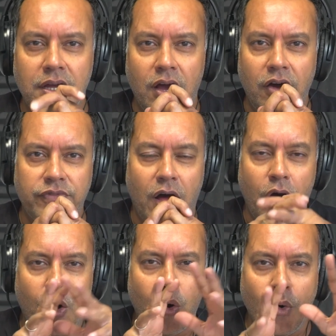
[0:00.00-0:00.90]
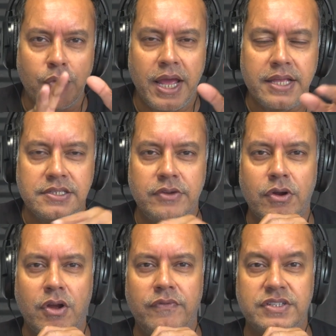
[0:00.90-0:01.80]
of the whole net
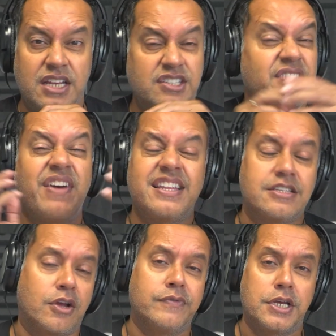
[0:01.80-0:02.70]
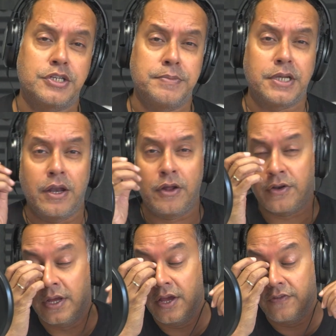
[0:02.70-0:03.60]
zero conversation. In fact, it's a conversation that's been going on
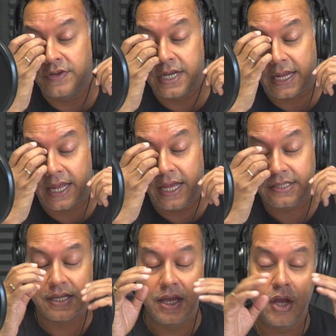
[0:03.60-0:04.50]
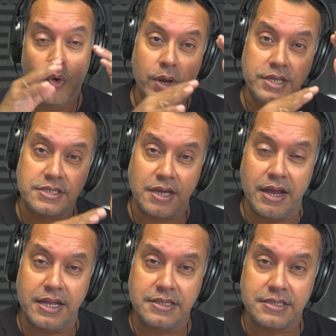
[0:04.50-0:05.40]
for decades, where
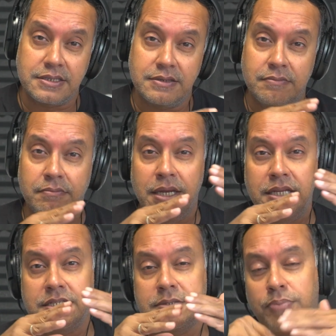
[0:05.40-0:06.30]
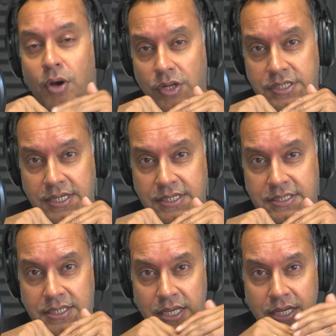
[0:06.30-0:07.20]
science meets
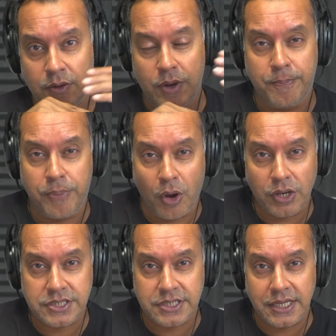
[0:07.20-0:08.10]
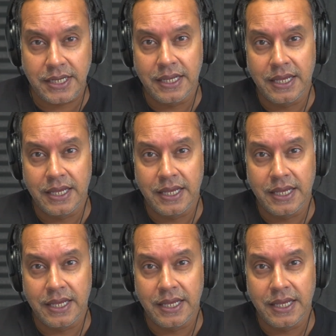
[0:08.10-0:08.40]
politics, where policy